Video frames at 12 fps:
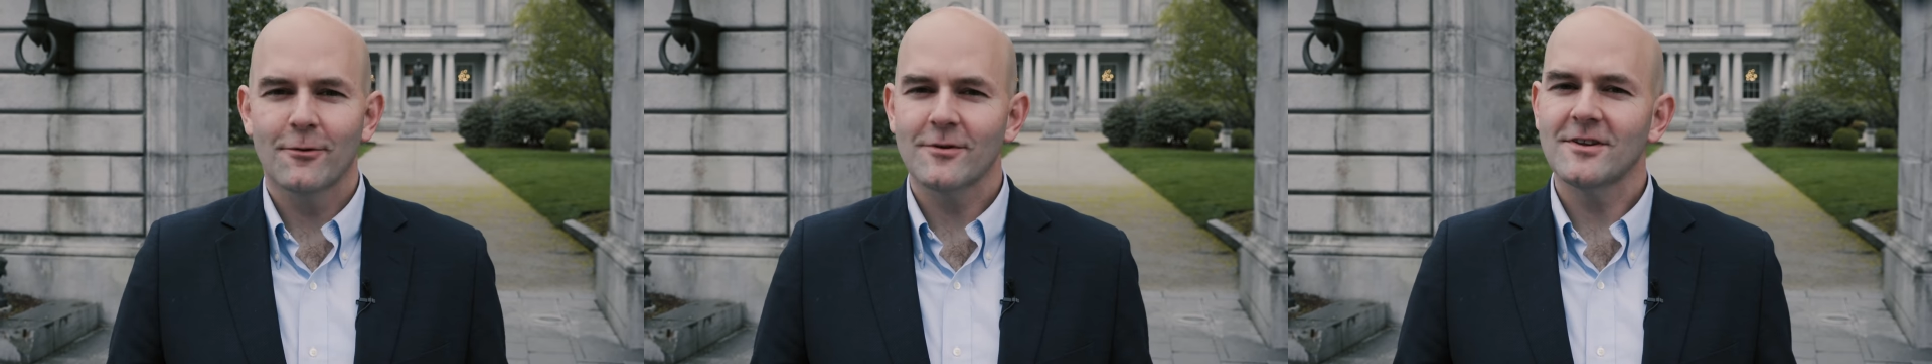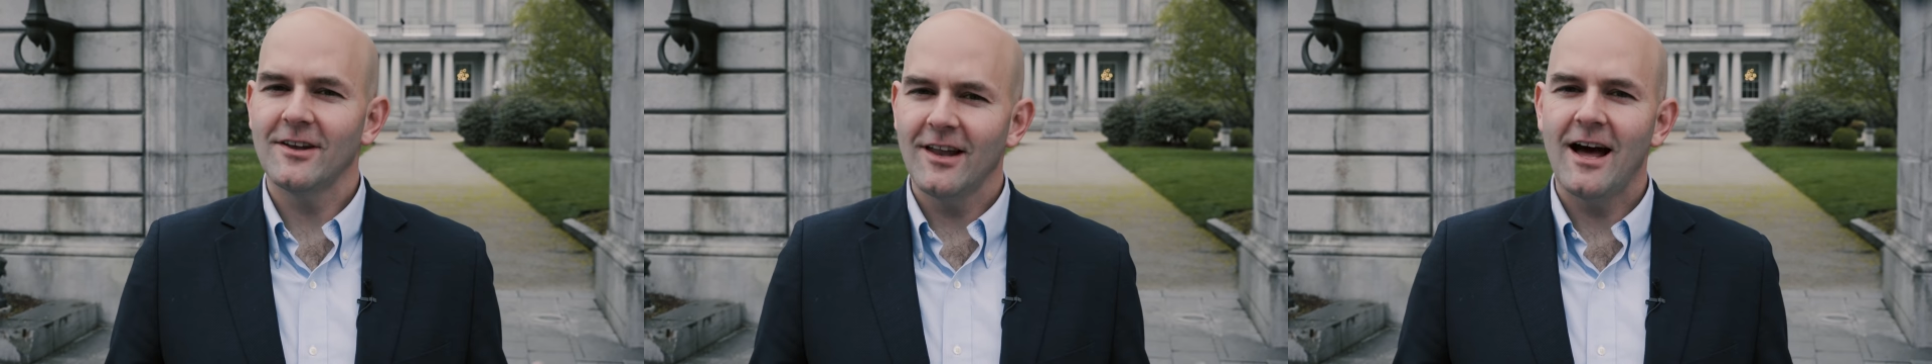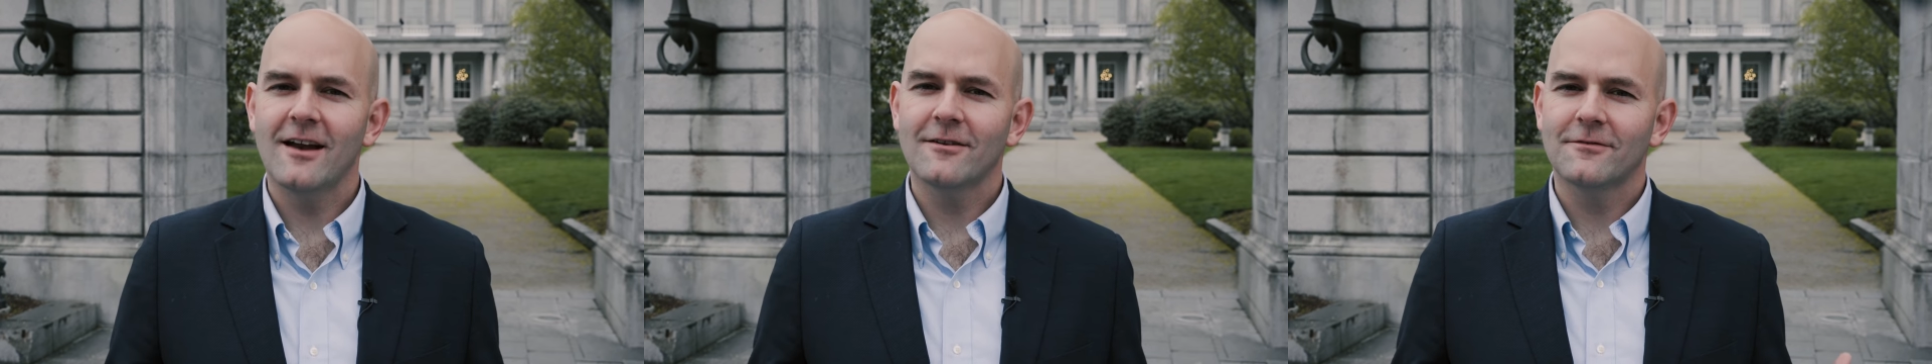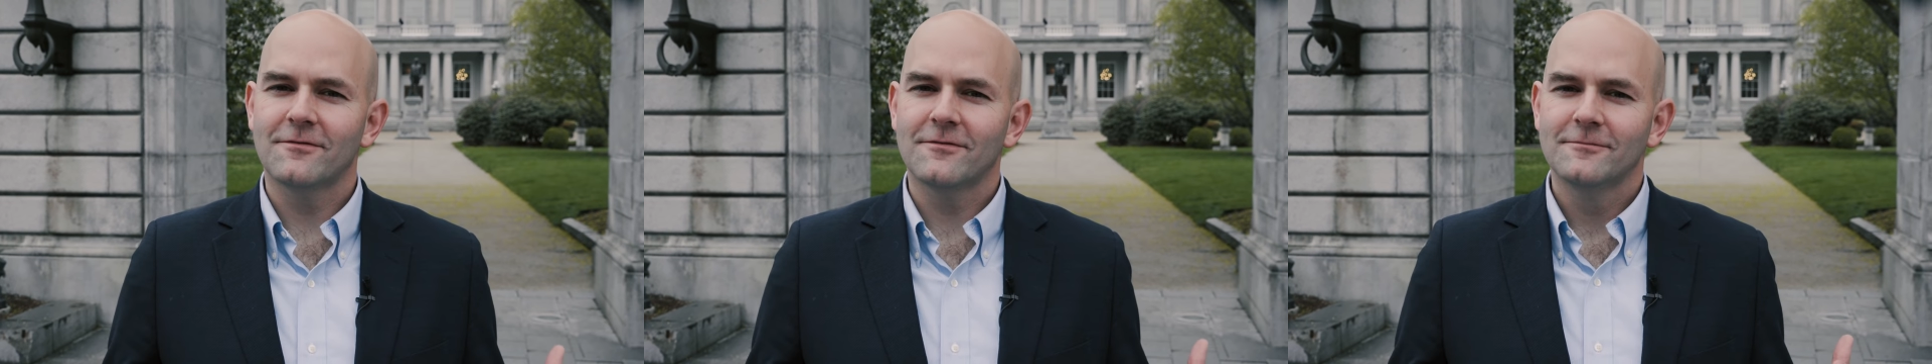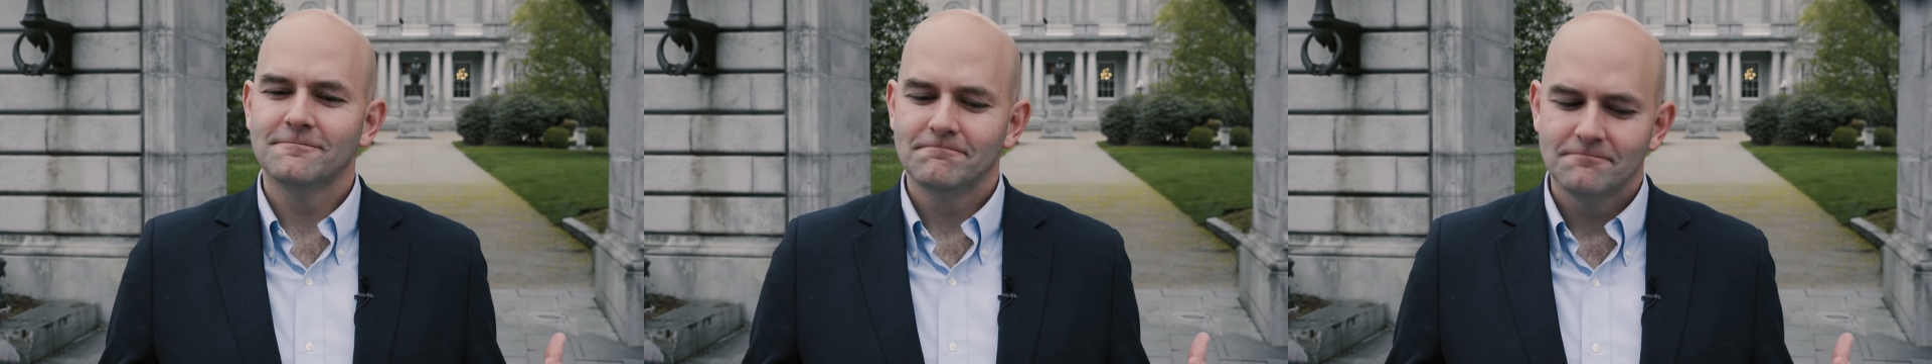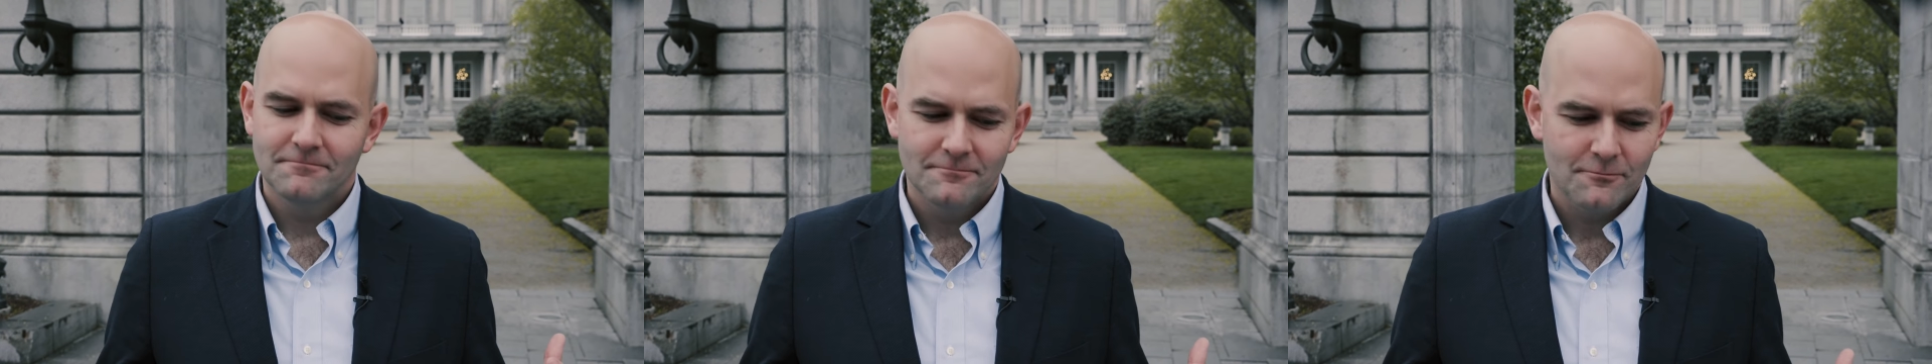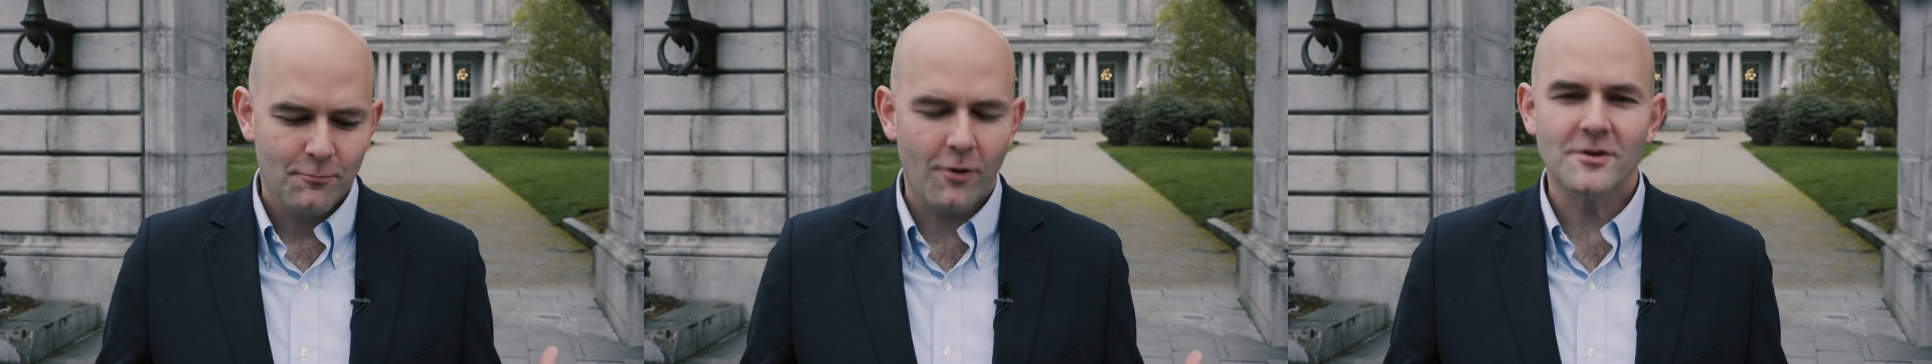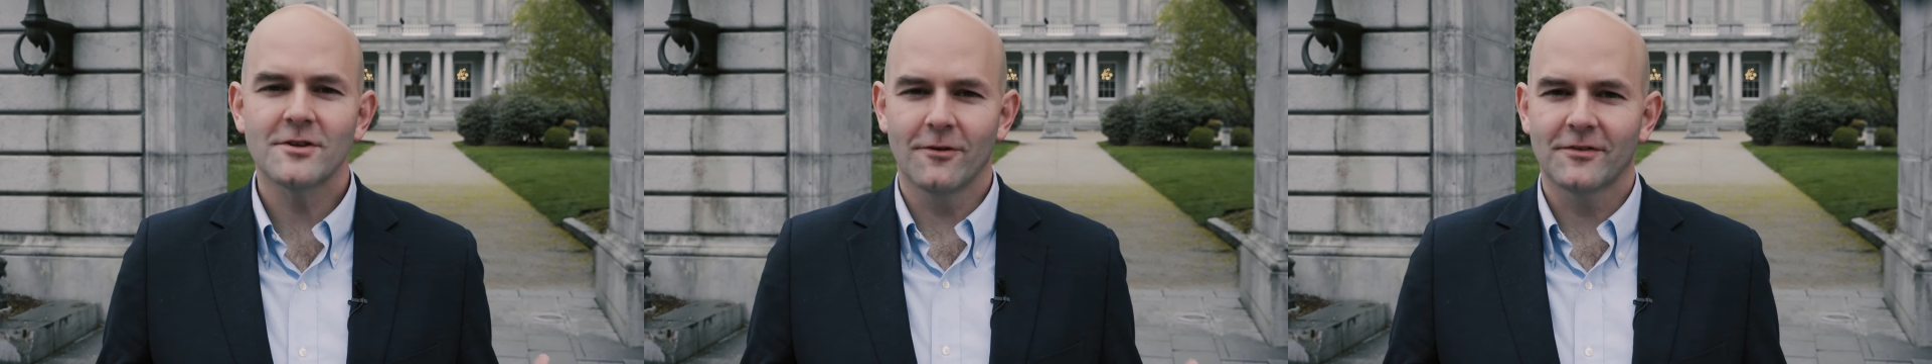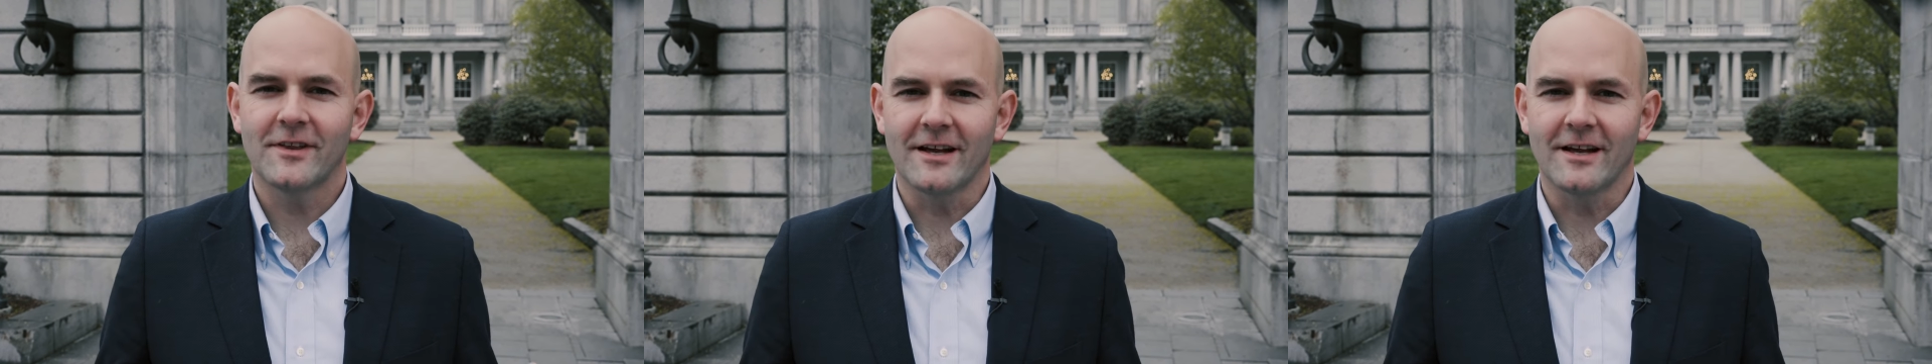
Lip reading: There was a lot of personal